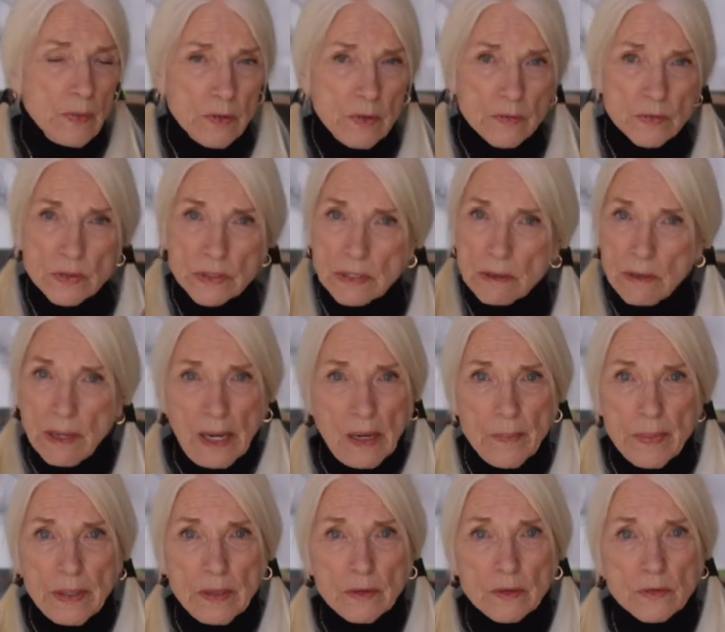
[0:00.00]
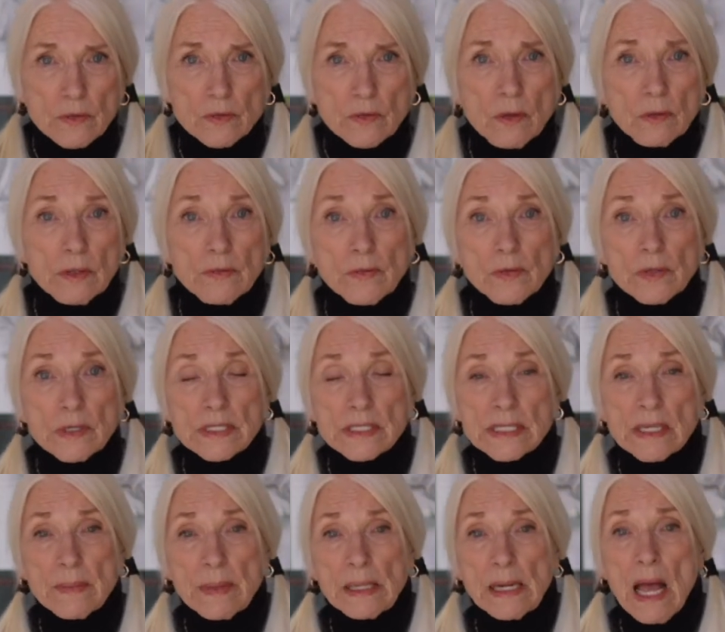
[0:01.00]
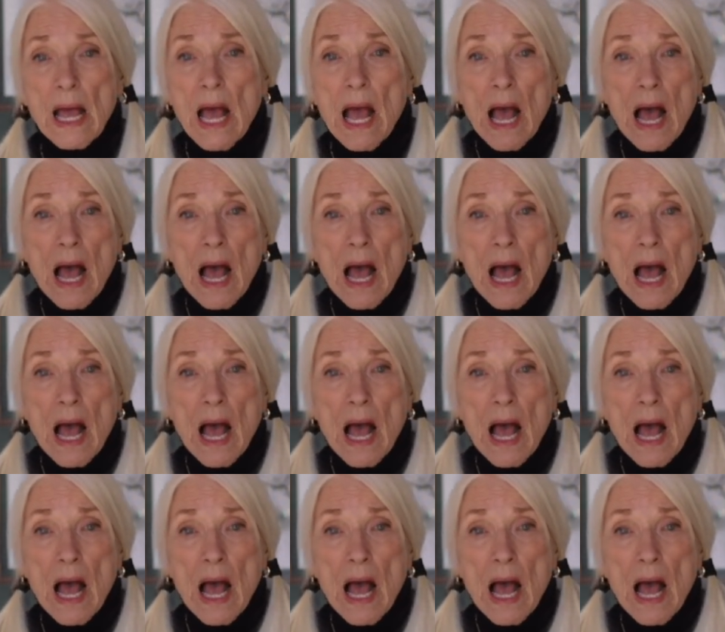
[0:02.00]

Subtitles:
You've still got to be in control of your exhibit.